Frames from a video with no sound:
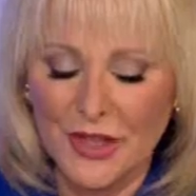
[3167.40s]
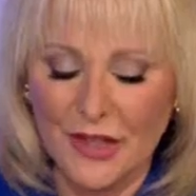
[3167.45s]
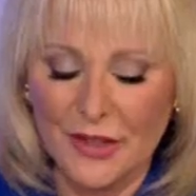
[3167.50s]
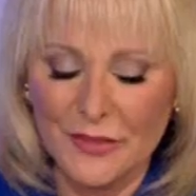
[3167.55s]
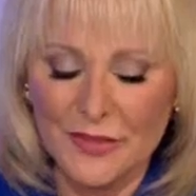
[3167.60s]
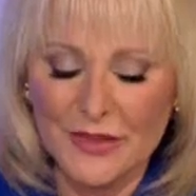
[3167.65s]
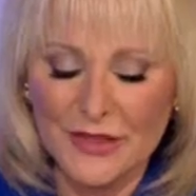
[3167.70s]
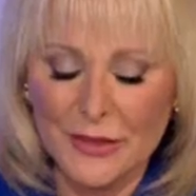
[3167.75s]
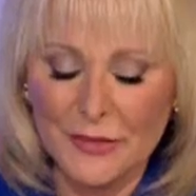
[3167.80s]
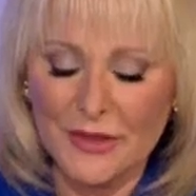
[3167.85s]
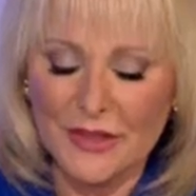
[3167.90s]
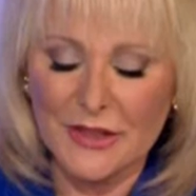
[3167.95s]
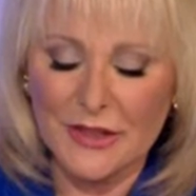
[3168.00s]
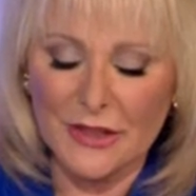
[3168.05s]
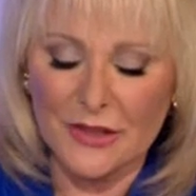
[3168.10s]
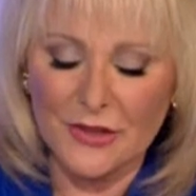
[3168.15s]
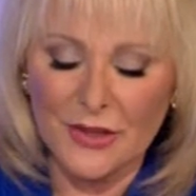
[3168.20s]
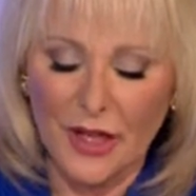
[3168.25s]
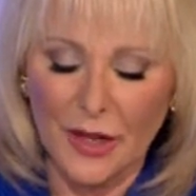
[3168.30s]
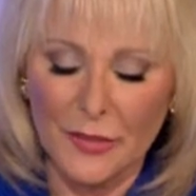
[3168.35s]
job, seem to see
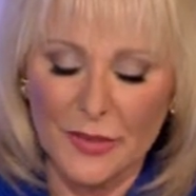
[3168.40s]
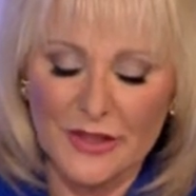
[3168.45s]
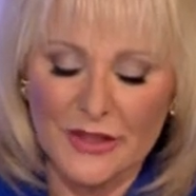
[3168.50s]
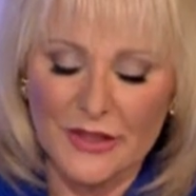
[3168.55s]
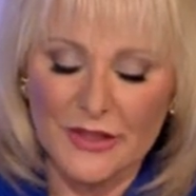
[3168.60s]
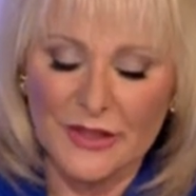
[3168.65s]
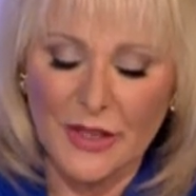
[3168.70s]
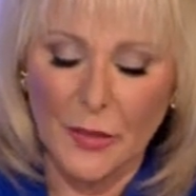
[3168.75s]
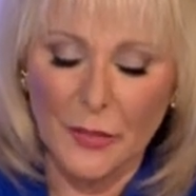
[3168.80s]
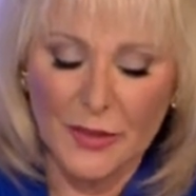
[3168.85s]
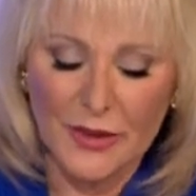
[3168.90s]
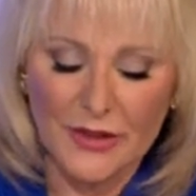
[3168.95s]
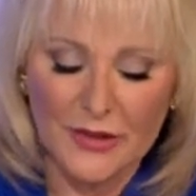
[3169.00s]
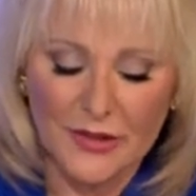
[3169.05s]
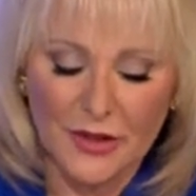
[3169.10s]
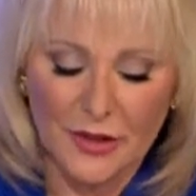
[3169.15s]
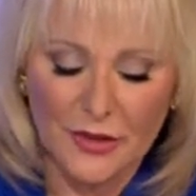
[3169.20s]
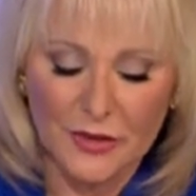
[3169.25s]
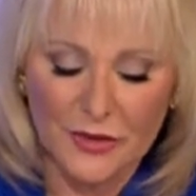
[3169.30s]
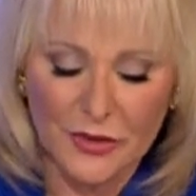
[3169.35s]
the job as a stepping
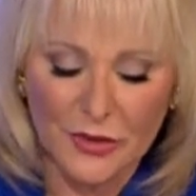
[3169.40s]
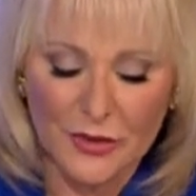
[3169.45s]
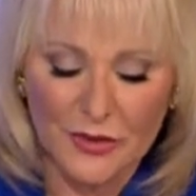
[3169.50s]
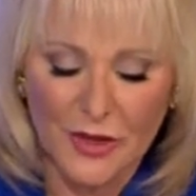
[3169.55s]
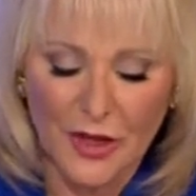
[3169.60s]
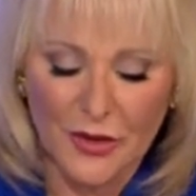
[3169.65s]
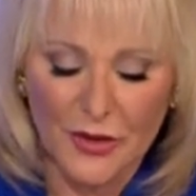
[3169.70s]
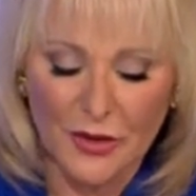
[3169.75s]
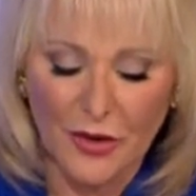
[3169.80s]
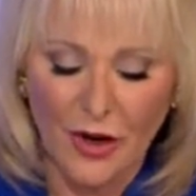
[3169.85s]
stone to another office.